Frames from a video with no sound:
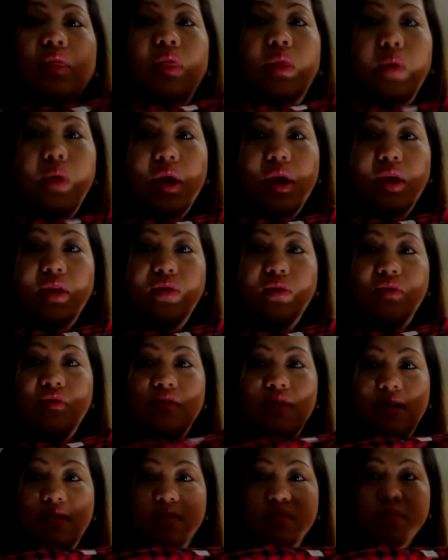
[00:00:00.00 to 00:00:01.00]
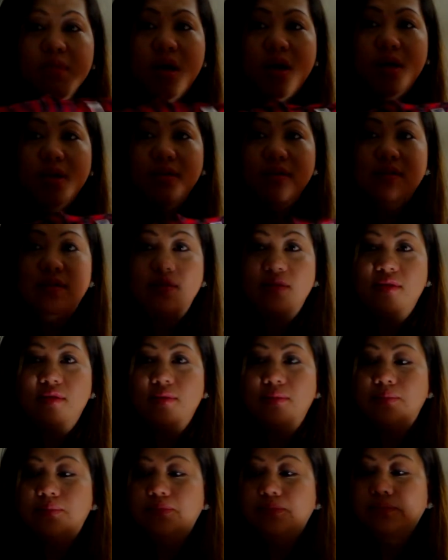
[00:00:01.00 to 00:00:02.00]
three to six months.
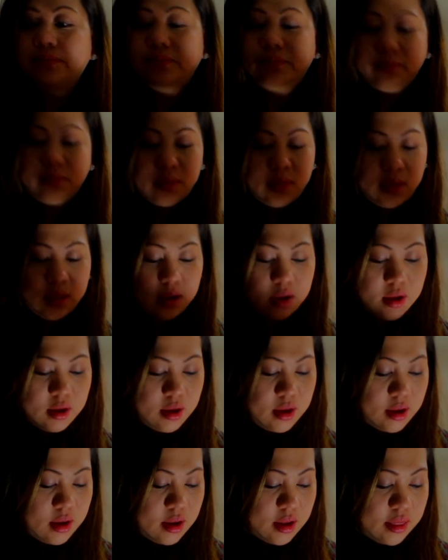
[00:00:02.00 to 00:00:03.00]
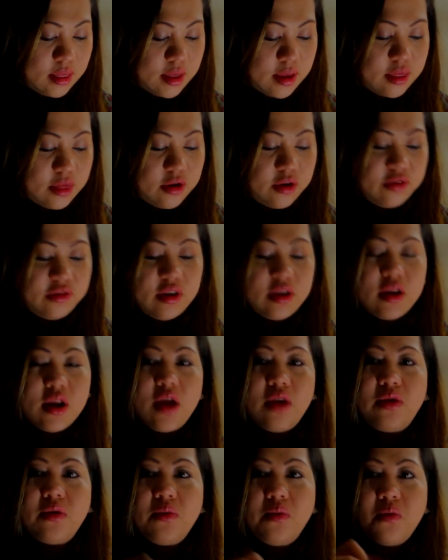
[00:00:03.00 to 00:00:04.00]
And then there's
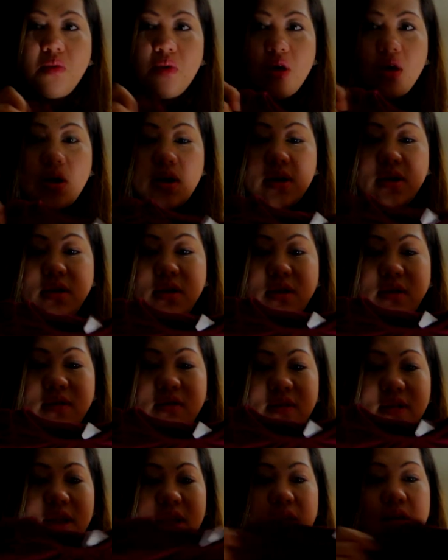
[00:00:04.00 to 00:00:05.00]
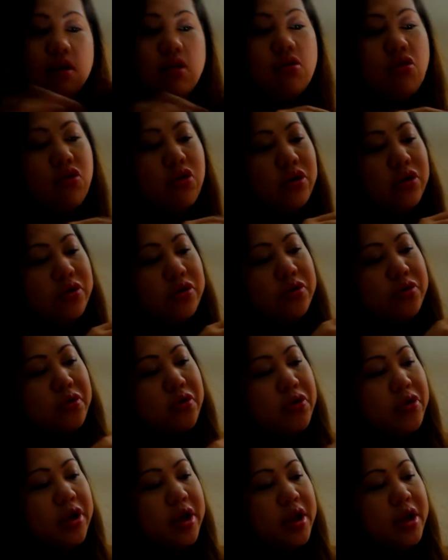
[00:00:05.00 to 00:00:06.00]
another one. It's like a
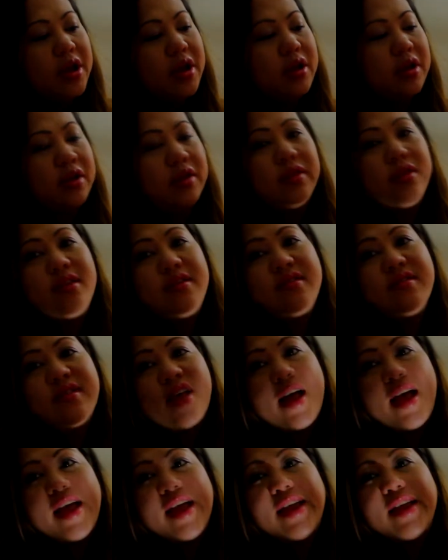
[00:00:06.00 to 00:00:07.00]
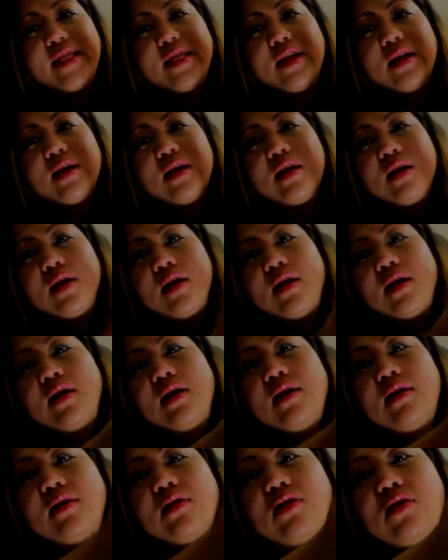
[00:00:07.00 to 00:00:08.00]
corduroy design
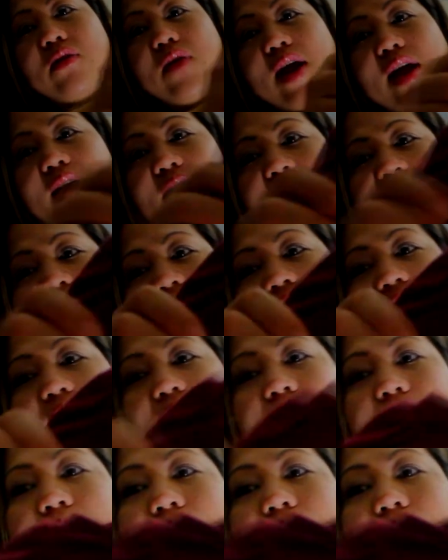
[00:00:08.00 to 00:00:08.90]
dress.